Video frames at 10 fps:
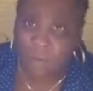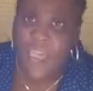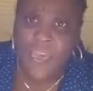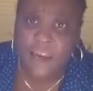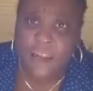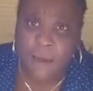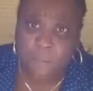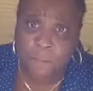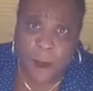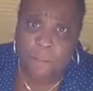
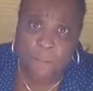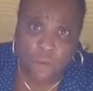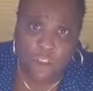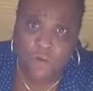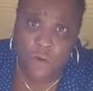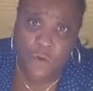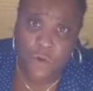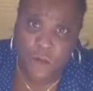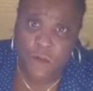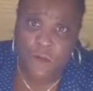And probably most of you
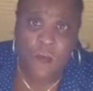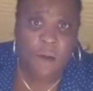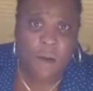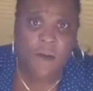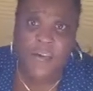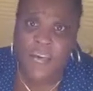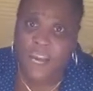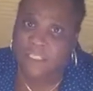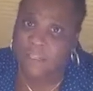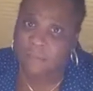will. But
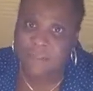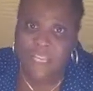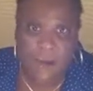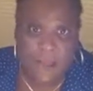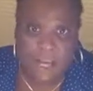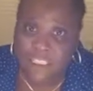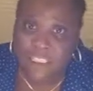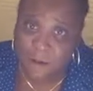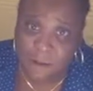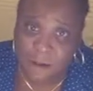honey, sometimes that
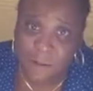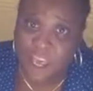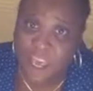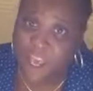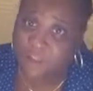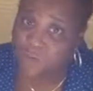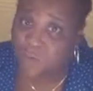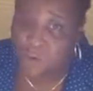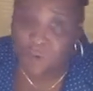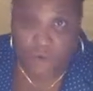slip up is
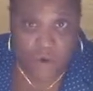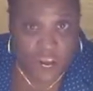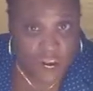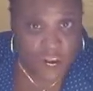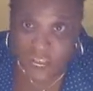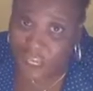what will really